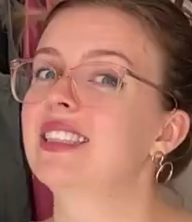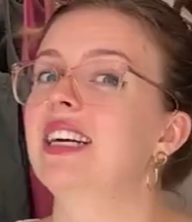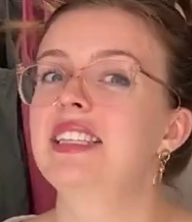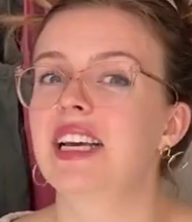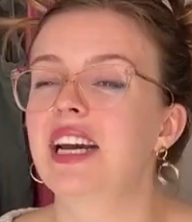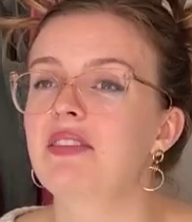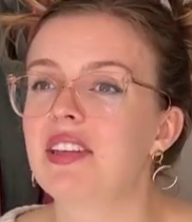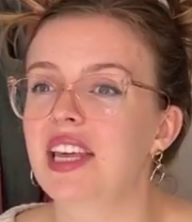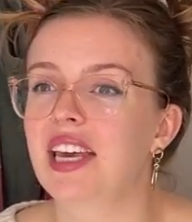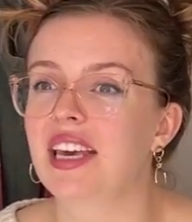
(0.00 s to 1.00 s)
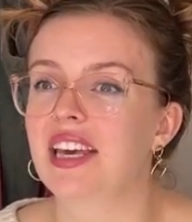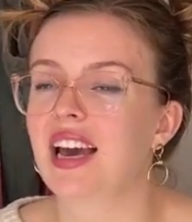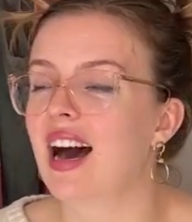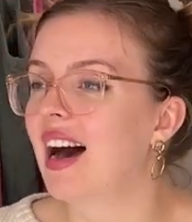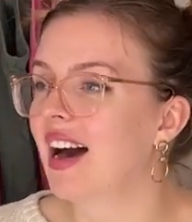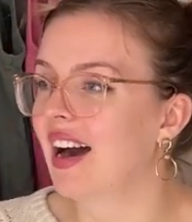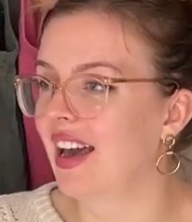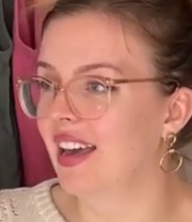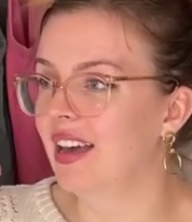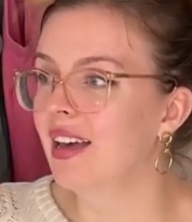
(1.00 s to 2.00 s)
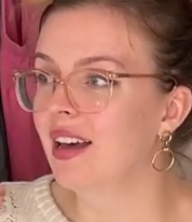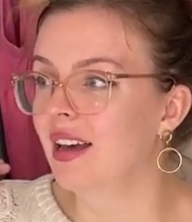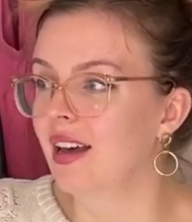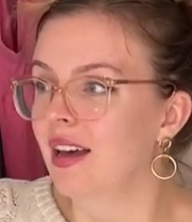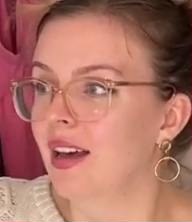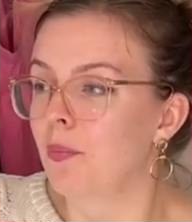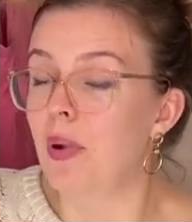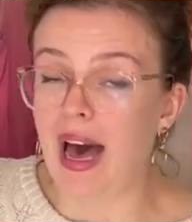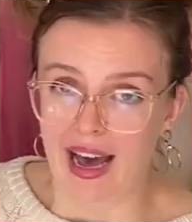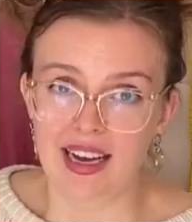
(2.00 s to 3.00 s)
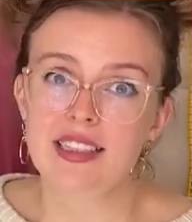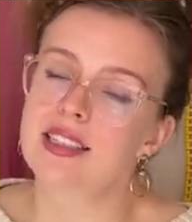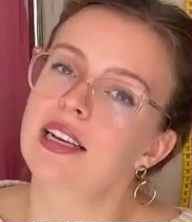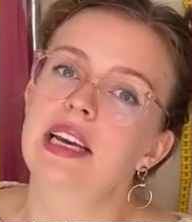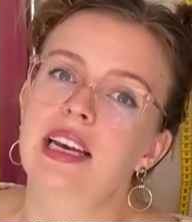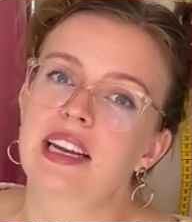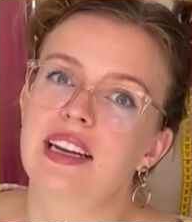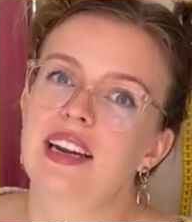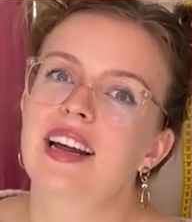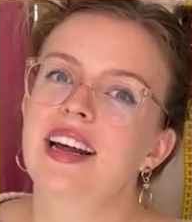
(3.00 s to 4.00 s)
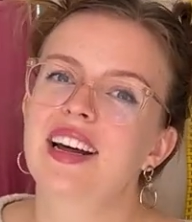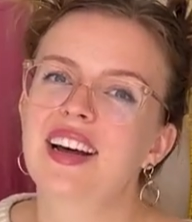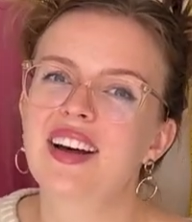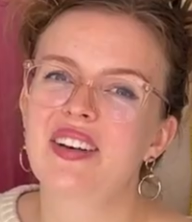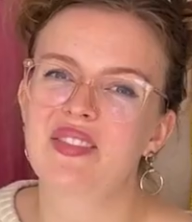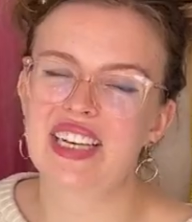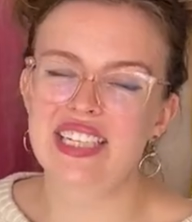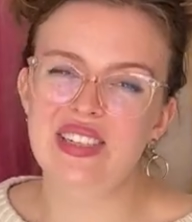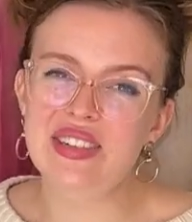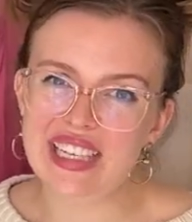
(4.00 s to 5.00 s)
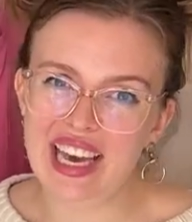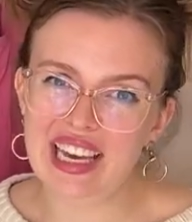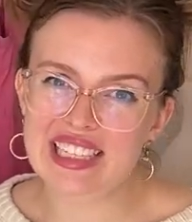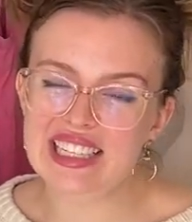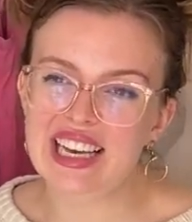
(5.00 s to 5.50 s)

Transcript: That's everything I packed in my suitcase.